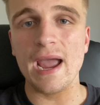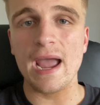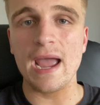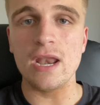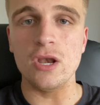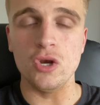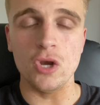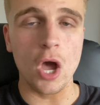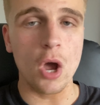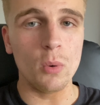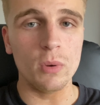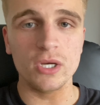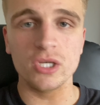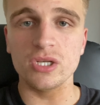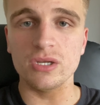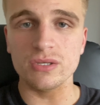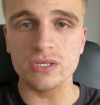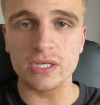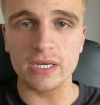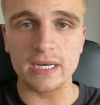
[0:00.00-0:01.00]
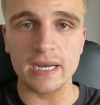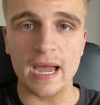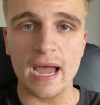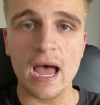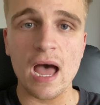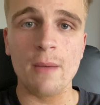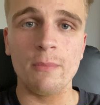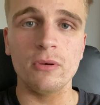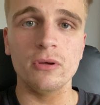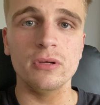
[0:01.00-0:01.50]
no issues are going to
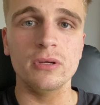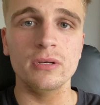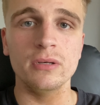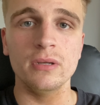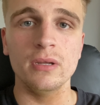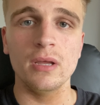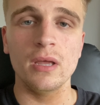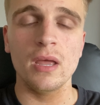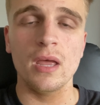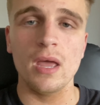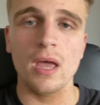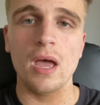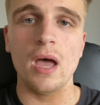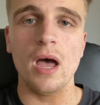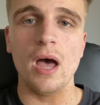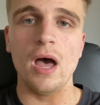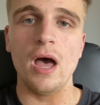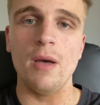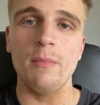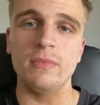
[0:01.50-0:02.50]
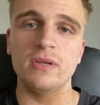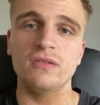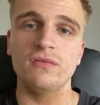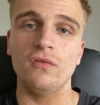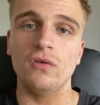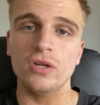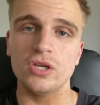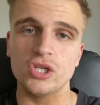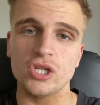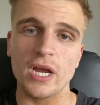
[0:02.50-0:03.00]
happen. It's
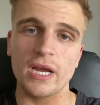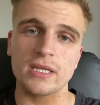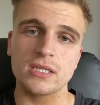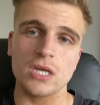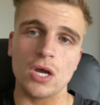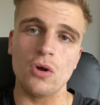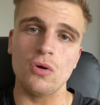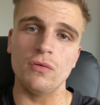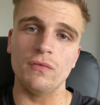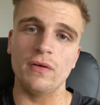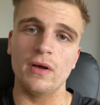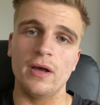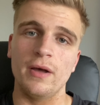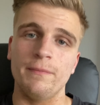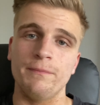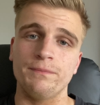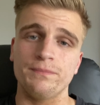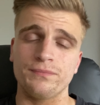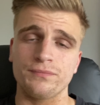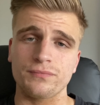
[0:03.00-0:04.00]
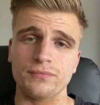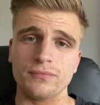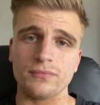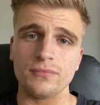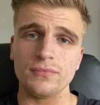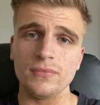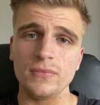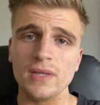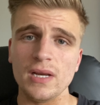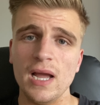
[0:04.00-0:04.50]
fully checked over,
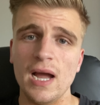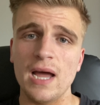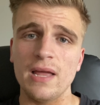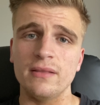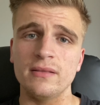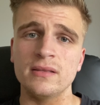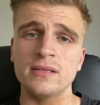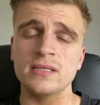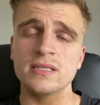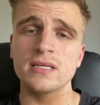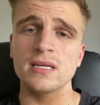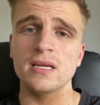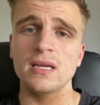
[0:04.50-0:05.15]
and